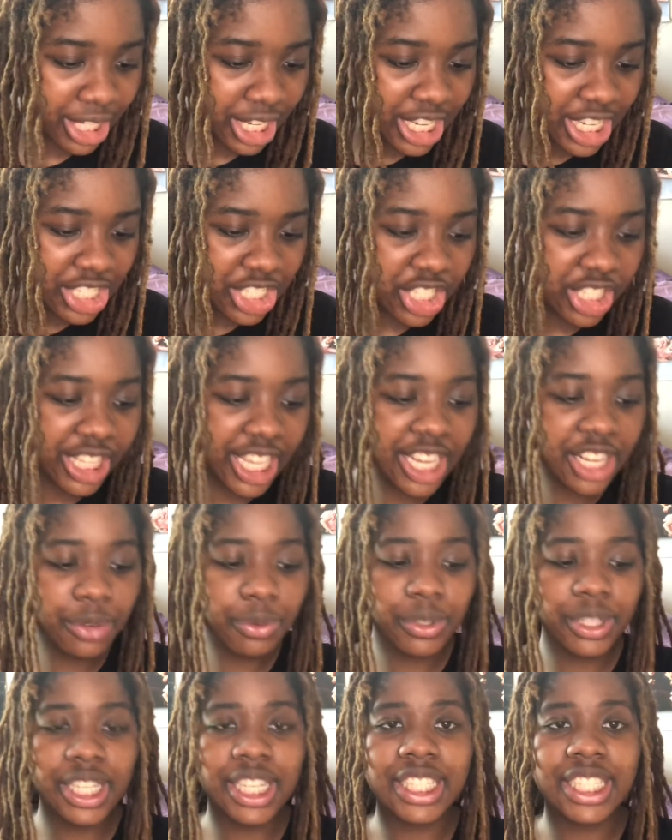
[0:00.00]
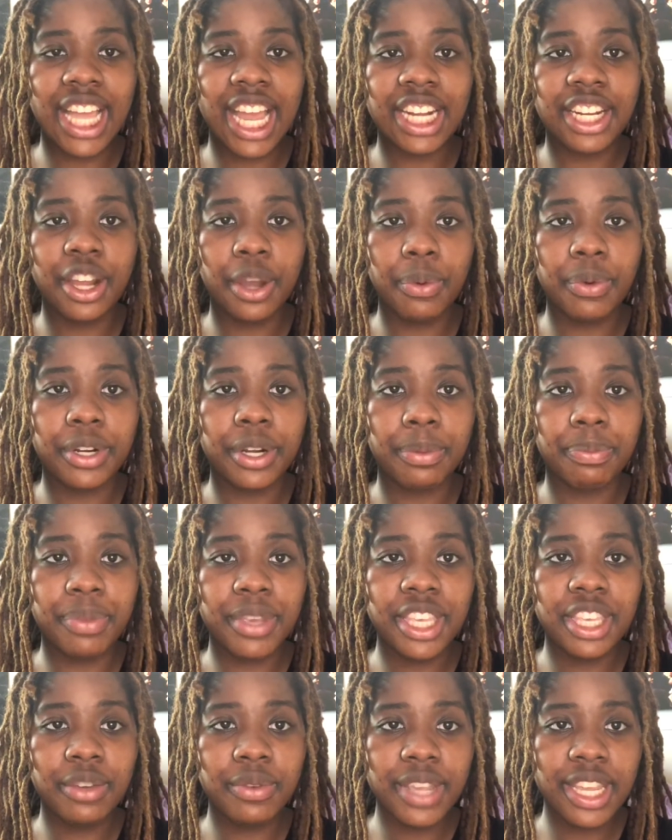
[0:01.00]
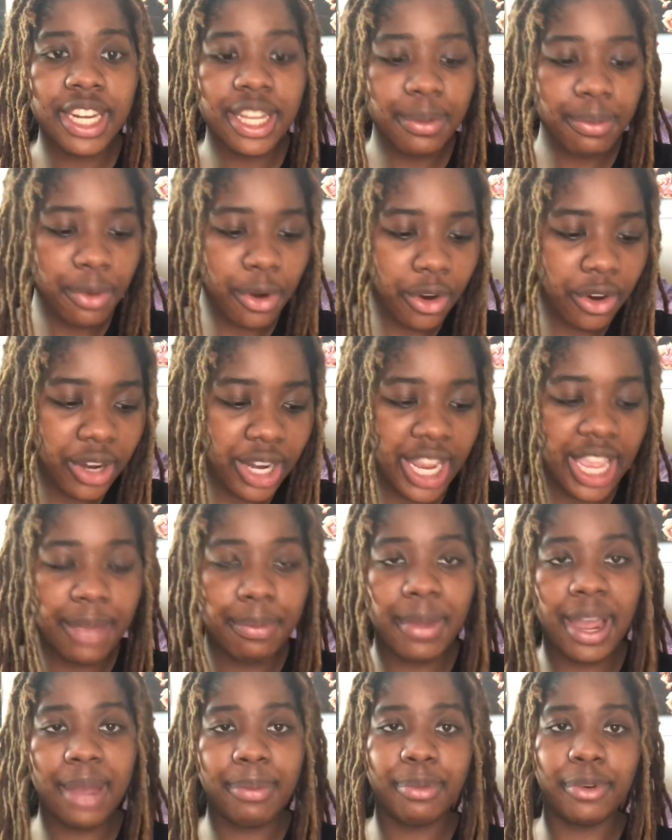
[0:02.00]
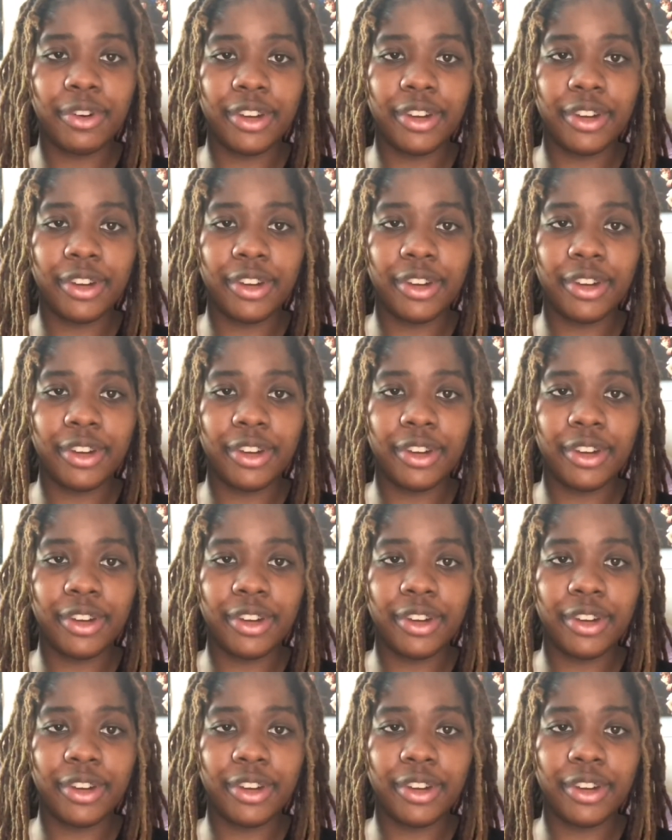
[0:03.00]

She later released I Don't Want to Be You Anymore and My Boy.